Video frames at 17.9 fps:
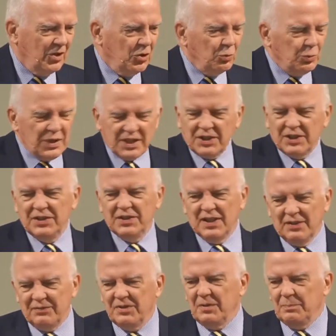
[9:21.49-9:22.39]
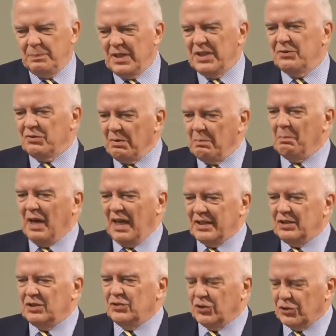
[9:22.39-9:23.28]
We can never be
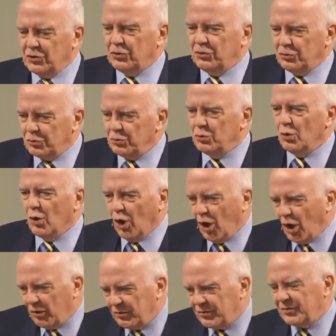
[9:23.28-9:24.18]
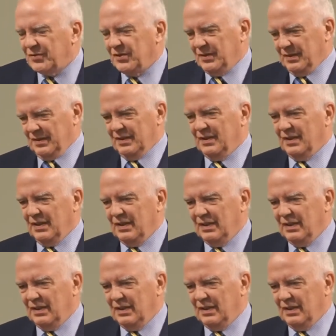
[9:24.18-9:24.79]
reminded too often